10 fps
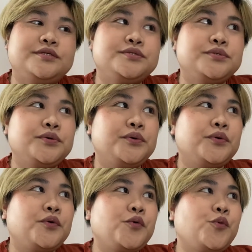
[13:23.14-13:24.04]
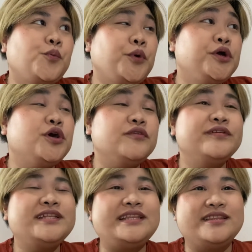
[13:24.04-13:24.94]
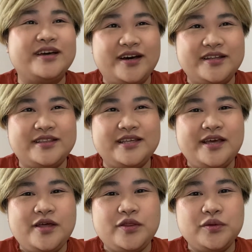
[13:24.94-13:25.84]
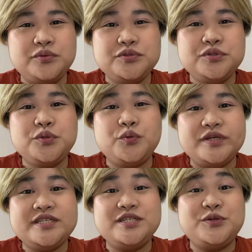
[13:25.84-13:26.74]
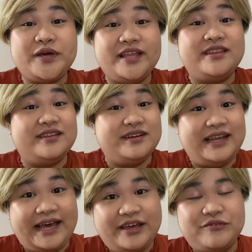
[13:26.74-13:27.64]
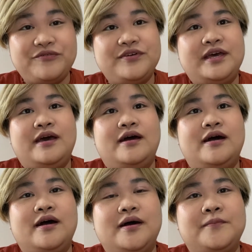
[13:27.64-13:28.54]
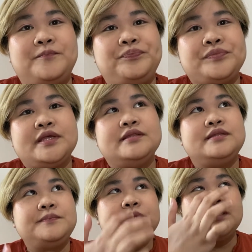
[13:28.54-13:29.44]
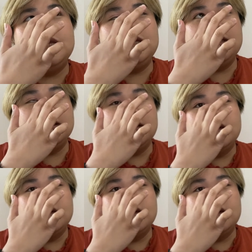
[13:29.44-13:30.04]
So, more often than not, those who wish to end their life typically